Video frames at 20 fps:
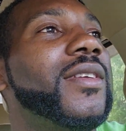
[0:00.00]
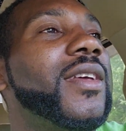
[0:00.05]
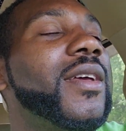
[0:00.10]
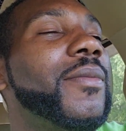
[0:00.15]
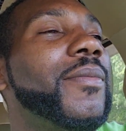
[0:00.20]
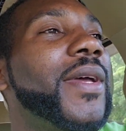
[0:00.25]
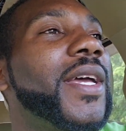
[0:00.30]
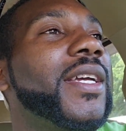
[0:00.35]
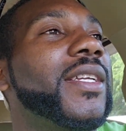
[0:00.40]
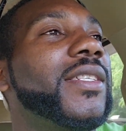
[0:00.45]

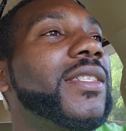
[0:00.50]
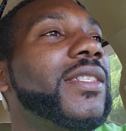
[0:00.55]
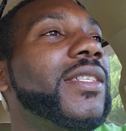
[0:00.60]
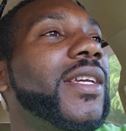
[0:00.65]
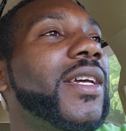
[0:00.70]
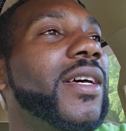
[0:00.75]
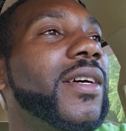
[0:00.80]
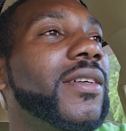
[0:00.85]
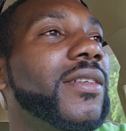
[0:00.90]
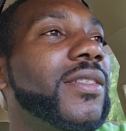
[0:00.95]
I'm actually
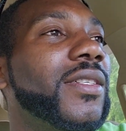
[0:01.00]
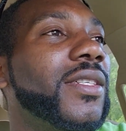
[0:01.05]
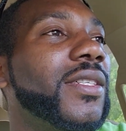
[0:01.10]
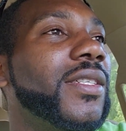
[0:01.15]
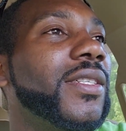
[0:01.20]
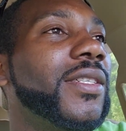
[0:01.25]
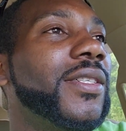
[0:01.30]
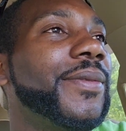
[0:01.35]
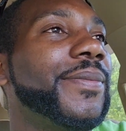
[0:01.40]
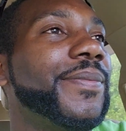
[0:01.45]
out
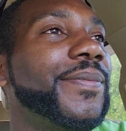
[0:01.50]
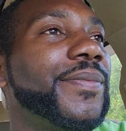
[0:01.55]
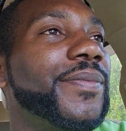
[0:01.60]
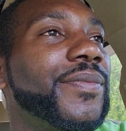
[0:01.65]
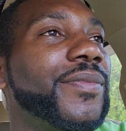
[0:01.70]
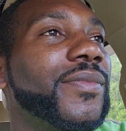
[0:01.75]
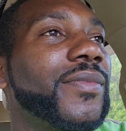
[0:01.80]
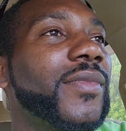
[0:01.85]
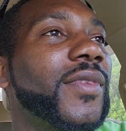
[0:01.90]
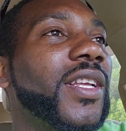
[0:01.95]

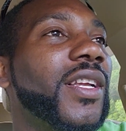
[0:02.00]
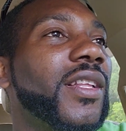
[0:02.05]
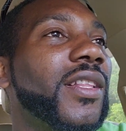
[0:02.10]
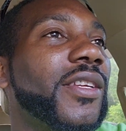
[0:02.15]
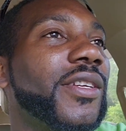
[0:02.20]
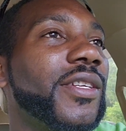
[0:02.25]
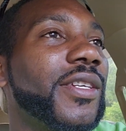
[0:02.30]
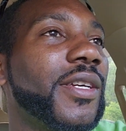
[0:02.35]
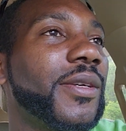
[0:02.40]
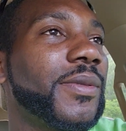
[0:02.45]

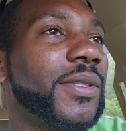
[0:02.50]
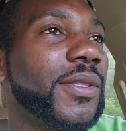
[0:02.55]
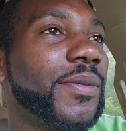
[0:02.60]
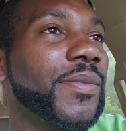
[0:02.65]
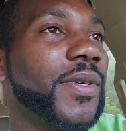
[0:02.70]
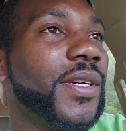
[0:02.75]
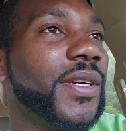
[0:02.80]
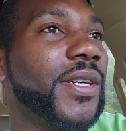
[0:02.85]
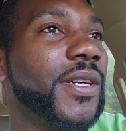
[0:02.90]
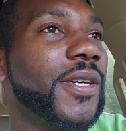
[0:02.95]
clearing up
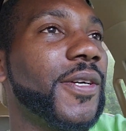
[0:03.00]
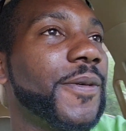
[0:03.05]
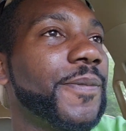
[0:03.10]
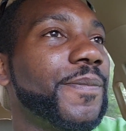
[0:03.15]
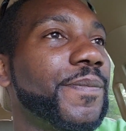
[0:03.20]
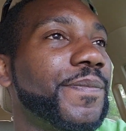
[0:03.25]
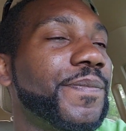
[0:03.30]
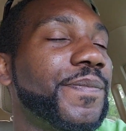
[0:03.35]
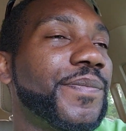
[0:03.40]
some. I